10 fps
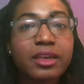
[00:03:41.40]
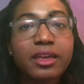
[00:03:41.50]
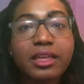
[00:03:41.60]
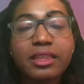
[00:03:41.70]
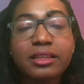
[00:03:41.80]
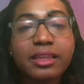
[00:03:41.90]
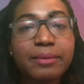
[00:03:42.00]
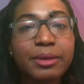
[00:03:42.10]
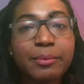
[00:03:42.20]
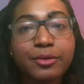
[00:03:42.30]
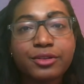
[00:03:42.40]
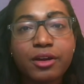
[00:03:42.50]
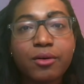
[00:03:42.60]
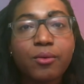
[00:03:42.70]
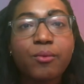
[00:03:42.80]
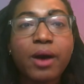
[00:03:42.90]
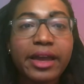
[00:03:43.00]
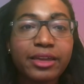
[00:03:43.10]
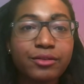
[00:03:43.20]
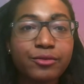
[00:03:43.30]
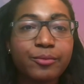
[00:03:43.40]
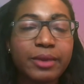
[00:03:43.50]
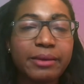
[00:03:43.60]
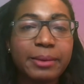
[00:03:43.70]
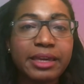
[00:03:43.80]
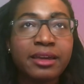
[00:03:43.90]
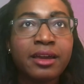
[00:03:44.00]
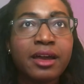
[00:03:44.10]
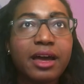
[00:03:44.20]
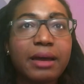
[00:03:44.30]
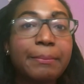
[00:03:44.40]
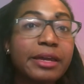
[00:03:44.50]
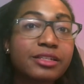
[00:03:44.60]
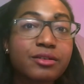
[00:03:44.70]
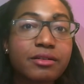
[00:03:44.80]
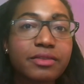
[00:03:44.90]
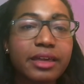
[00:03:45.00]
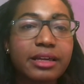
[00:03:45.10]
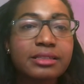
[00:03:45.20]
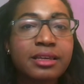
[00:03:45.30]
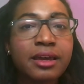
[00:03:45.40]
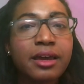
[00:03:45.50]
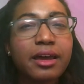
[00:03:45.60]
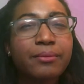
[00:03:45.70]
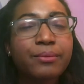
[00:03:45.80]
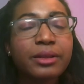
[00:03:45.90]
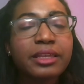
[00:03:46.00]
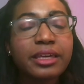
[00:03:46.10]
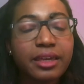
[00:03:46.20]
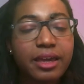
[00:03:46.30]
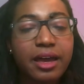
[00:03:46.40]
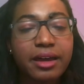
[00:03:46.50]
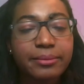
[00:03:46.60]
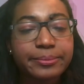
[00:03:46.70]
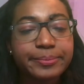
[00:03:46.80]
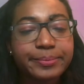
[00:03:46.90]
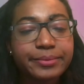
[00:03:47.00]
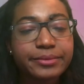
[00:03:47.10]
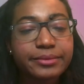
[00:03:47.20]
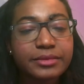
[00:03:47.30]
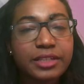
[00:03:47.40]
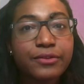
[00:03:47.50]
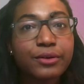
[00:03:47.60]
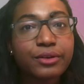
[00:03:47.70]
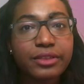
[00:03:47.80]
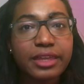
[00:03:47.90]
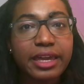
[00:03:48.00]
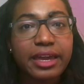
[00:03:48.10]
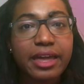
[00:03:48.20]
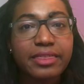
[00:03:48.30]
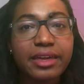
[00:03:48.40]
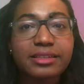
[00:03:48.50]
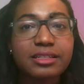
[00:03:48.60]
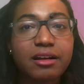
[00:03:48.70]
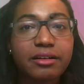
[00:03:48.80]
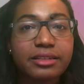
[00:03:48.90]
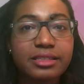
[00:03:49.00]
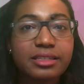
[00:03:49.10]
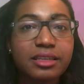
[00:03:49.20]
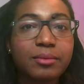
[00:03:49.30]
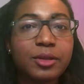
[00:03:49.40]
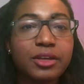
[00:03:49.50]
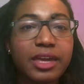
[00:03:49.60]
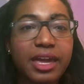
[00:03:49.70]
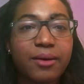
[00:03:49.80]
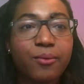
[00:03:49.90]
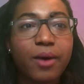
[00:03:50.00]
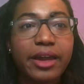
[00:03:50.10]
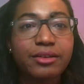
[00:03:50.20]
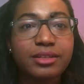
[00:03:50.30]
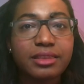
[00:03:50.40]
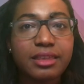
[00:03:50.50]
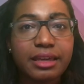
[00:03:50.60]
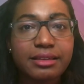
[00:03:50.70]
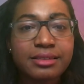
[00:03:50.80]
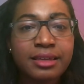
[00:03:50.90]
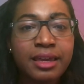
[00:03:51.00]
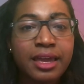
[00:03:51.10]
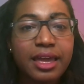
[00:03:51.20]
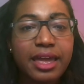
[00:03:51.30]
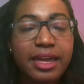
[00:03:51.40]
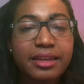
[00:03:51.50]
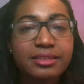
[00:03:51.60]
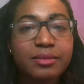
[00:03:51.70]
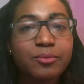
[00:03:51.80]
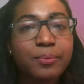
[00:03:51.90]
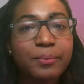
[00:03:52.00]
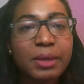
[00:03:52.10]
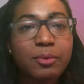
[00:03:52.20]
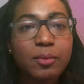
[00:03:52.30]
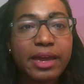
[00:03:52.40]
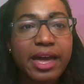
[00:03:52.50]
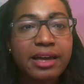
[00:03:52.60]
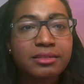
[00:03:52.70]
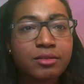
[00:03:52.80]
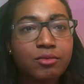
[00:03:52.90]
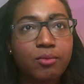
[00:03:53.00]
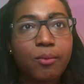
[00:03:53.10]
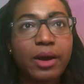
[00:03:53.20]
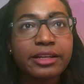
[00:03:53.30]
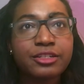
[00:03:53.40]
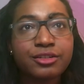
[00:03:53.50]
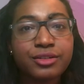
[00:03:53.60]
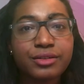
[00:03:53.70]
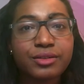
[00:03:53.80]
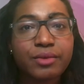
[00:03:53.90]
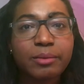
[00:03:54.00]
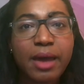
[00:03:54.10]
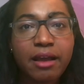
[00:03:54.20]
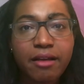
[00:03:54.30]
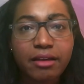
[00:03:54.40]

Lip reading: and then let people know why you've maybe picked certain things. A really difficult thing, I think, as an artist is to communicate why you did things. And some people might ask, "Why did you choose a red background?"